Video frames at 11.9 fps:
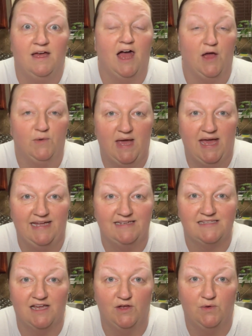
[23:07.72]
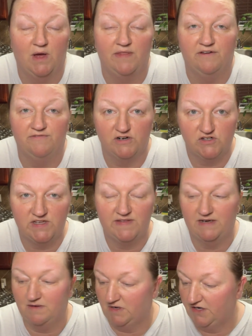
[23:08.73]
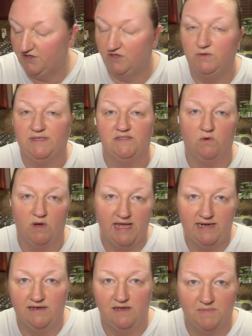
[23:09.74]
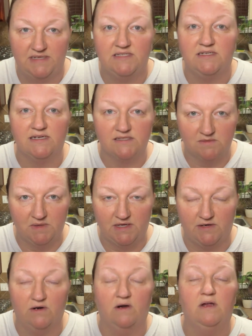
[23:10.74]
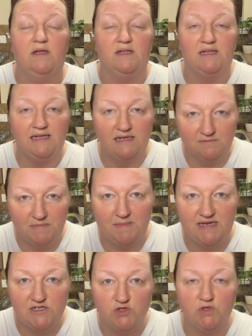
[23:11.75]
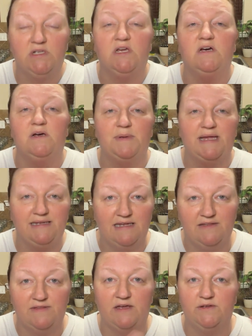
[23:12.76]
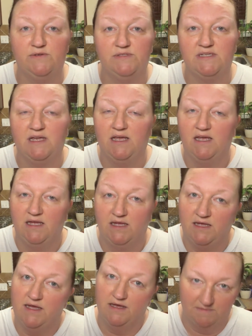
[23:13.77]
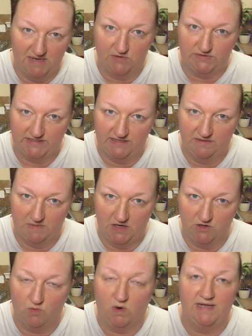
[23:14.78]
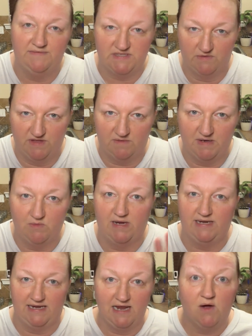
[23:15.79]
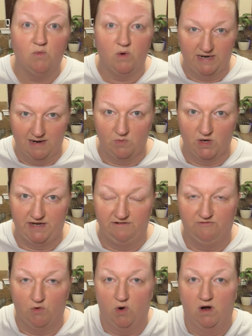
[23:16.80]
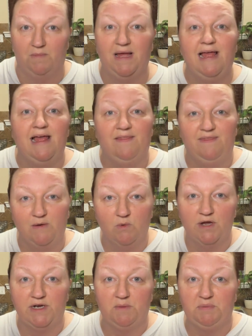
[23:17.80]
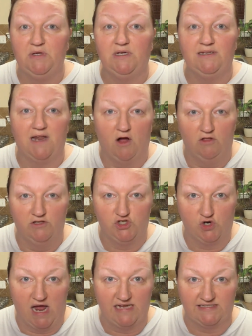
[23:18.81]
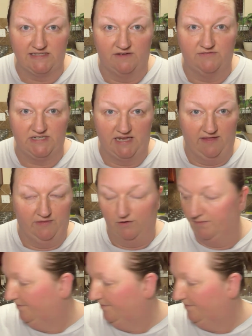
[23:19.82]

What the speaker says: Okay, so the first thing that I'm going to do is go ahead and get my sticks of butter in my measuring cup and get those melting in the microwave so they'll be ready when I'm ready for them. Then we're going to put all the dry stuff together.